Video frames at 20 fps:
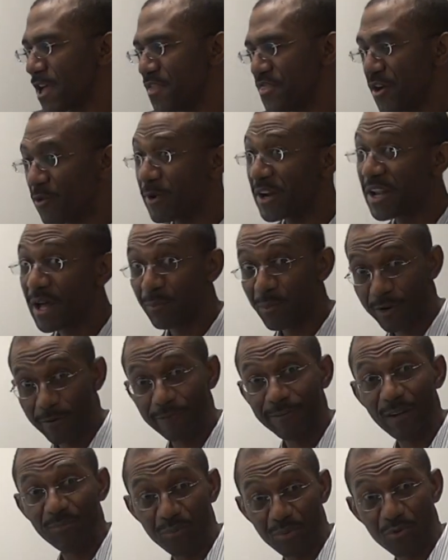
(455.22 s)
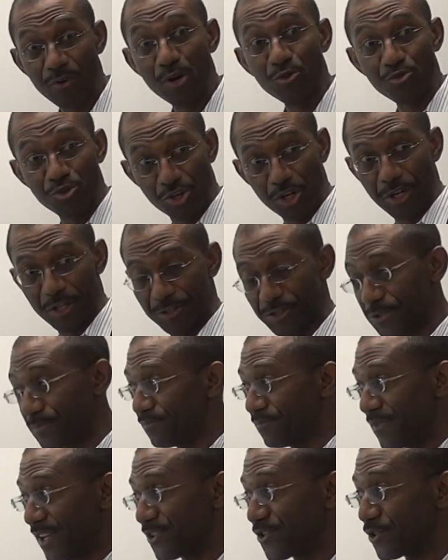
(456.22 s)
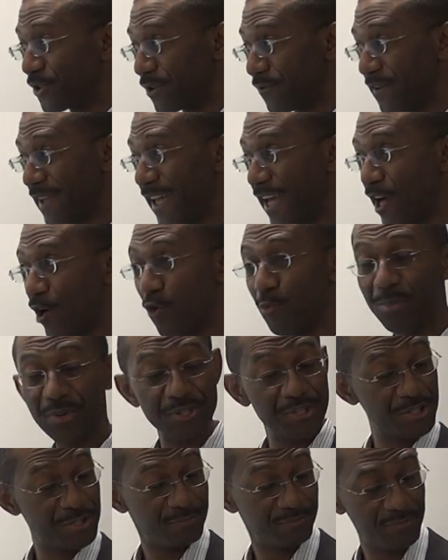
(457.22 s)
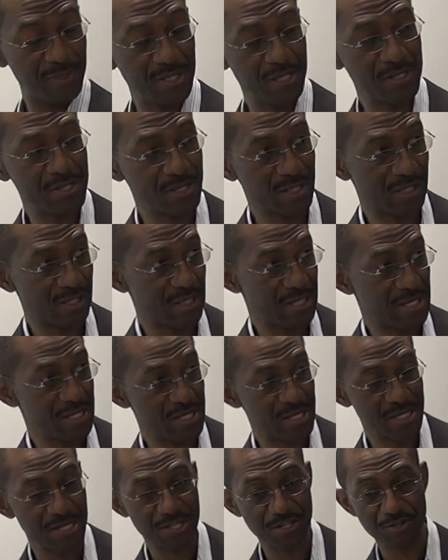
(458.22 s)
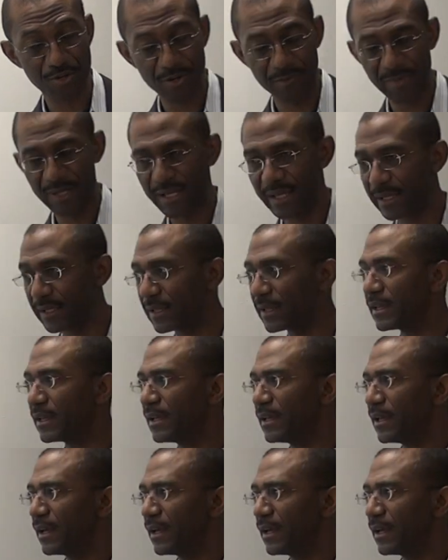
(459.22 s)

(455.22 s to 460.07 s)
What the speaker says: There are a number of approaches that sort of help us in determining